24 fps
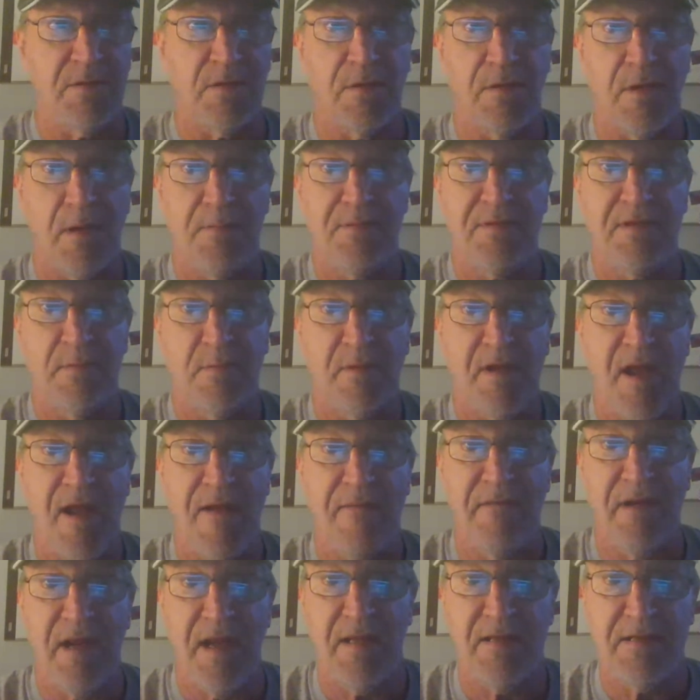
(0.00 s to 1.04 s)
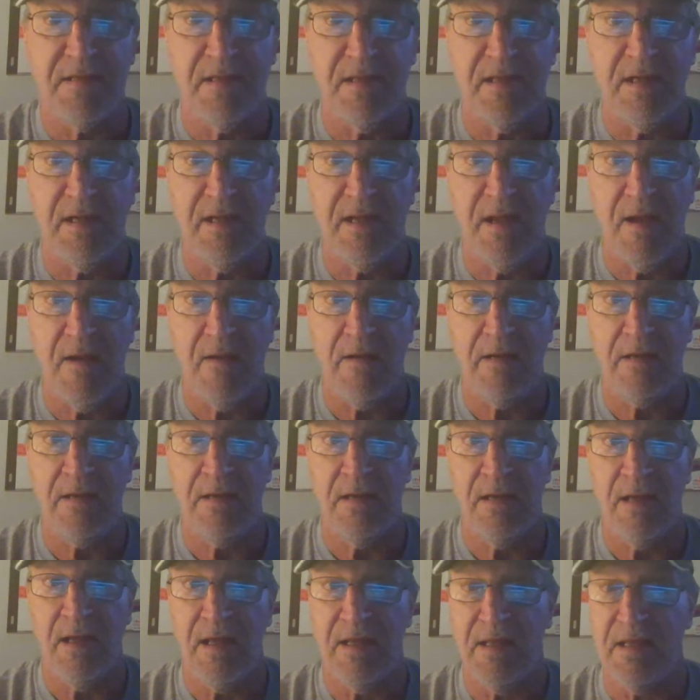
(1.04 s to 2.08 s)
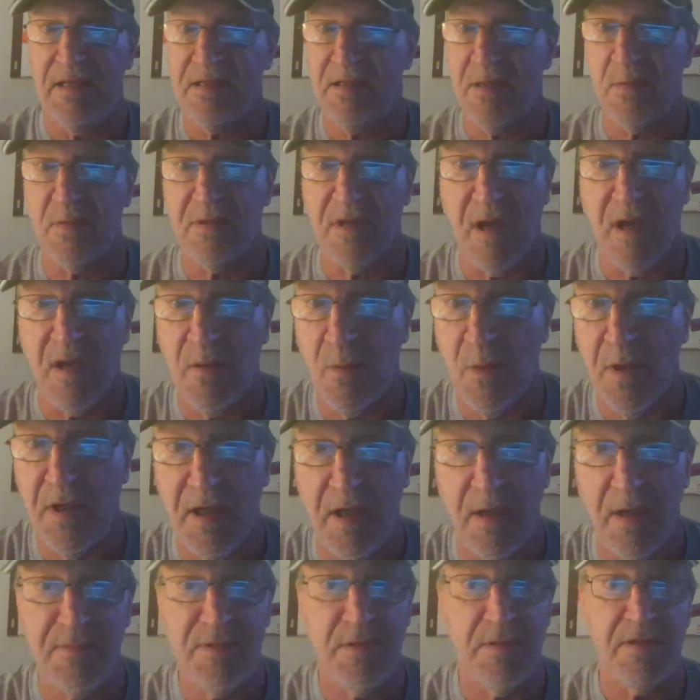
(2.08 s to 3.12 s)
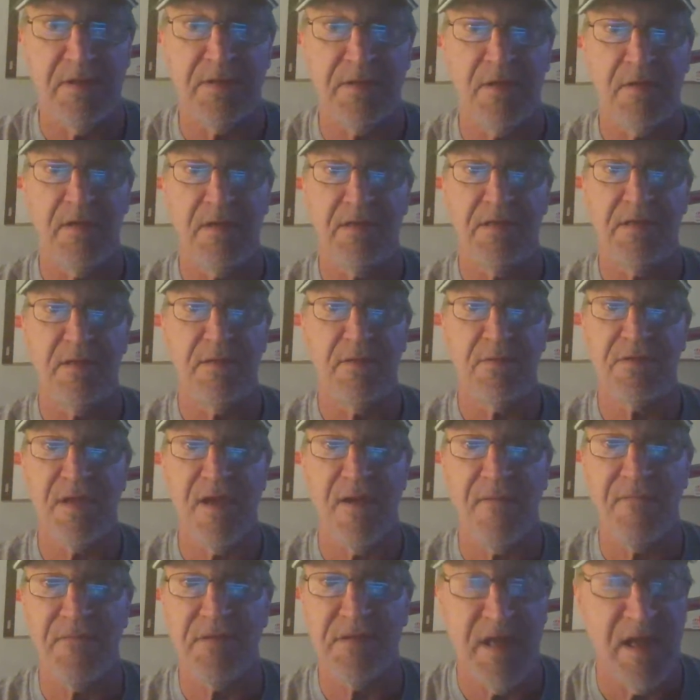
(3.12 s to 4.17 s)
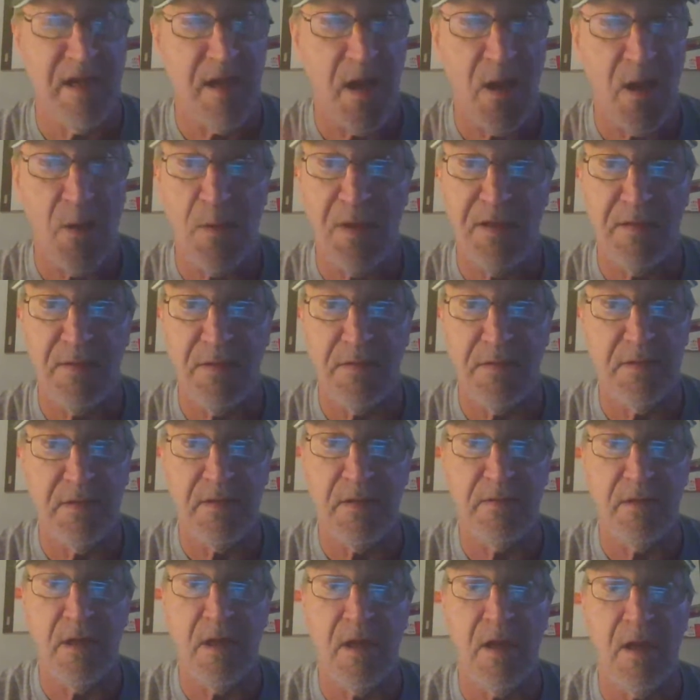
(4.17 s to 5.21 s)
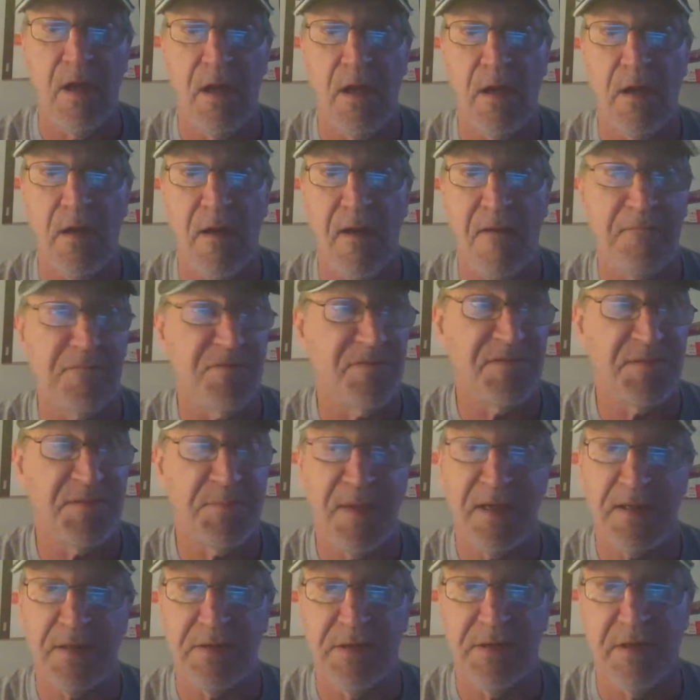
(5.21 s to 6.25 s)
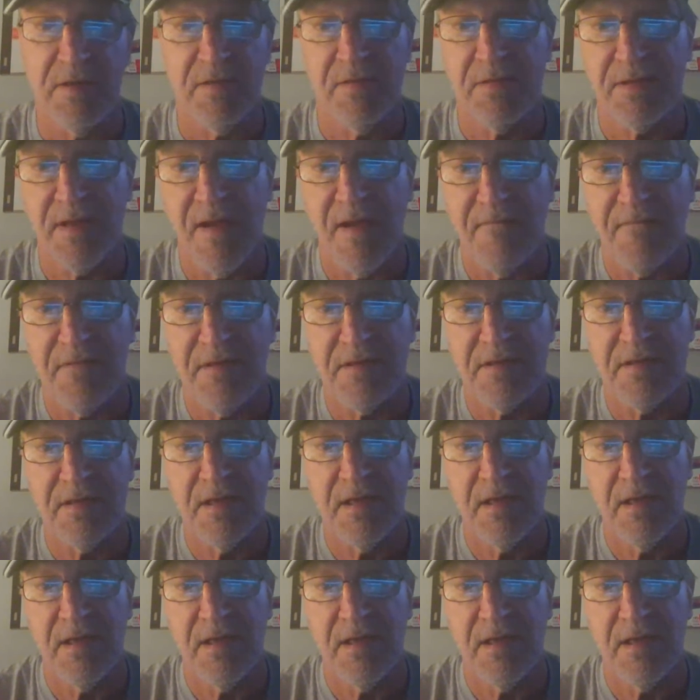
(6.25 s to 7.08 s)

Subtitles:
the corruption we have in Angelina County. This goes all the way up to the Attorney General's office and all the way to the Office of Inspector General's office.